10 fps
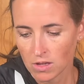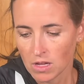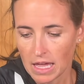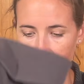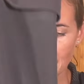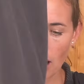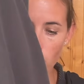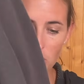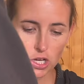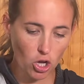And now I'm
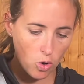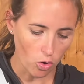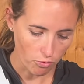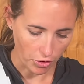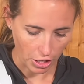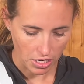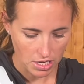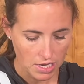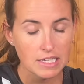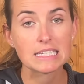going to go over
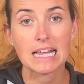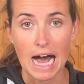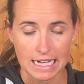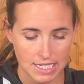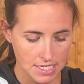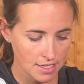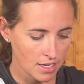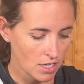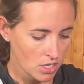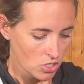socks.
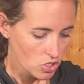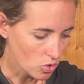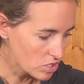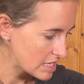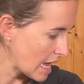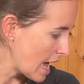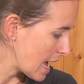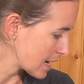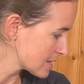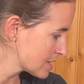So
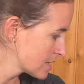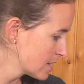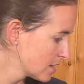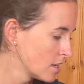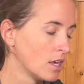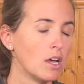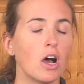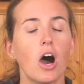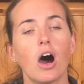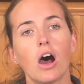socks
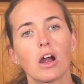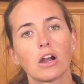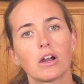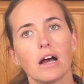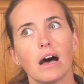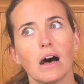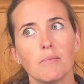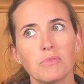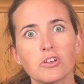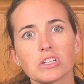are,
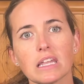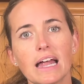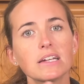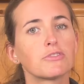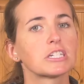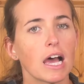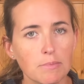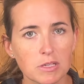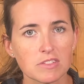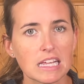there's a lot of different
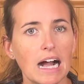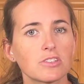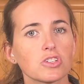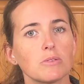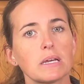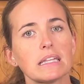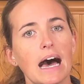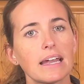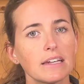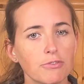types of socks. There's going to be a
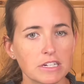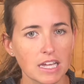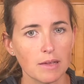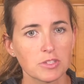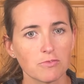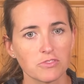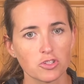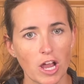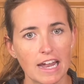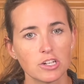lot of different types of
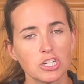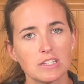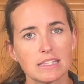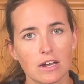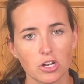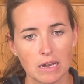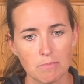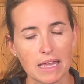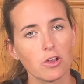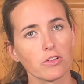strategies that are going to
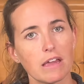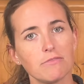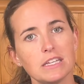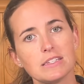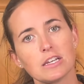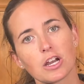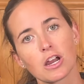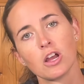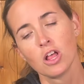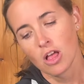make your life easier.
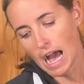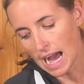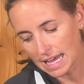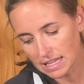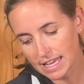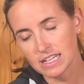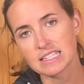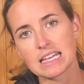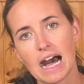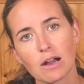I like a
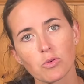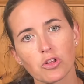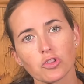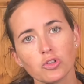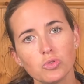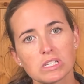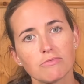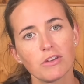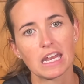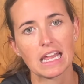sock with a loose
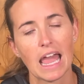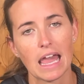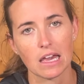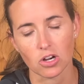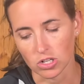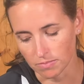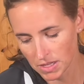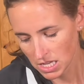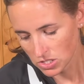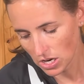fitting ankle.
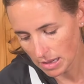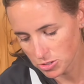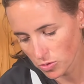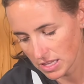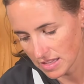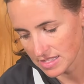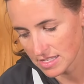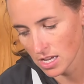Now I'm doing these